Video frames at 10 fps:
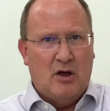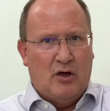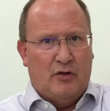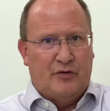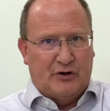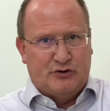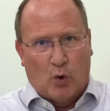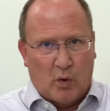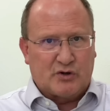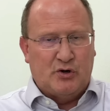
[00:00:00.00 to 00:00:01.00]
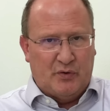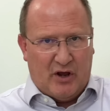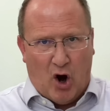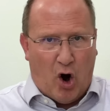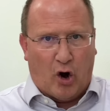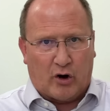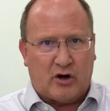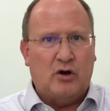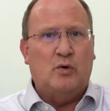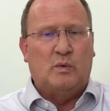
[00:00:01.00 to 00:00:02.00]
the door to the
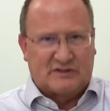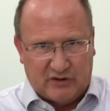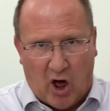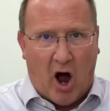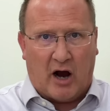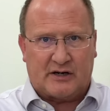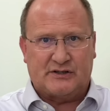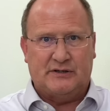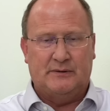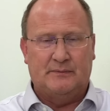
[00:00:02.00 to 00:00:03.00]
ark was locked